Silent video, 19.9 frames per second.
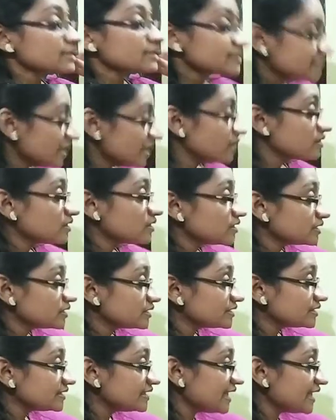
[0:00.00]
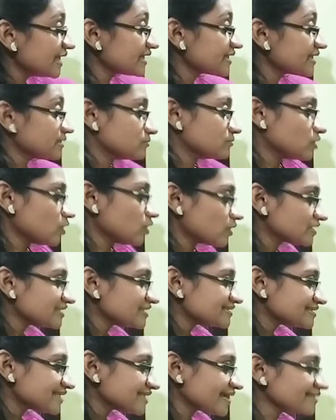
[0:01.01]
The diagram or the
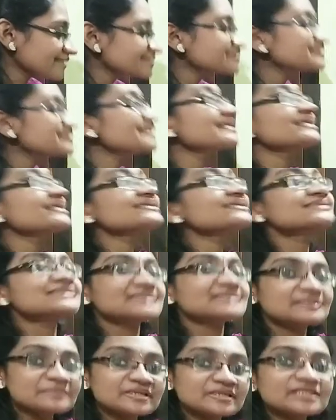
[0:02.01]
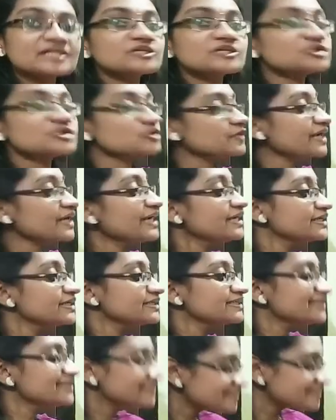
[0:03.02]
structure is similar to a
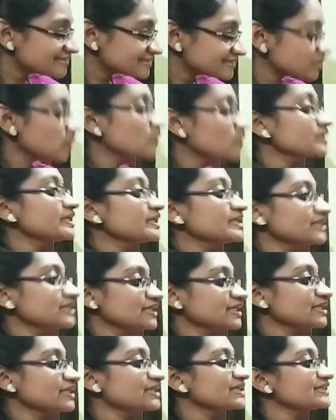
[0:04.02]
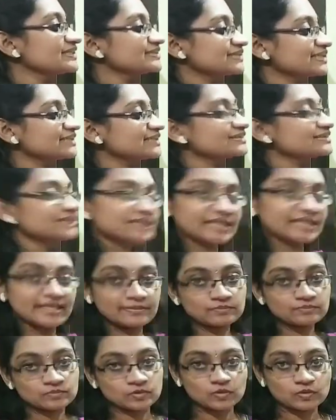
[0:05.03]
distorted English letter
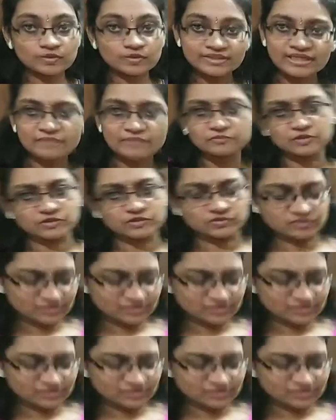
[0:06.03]
M or W.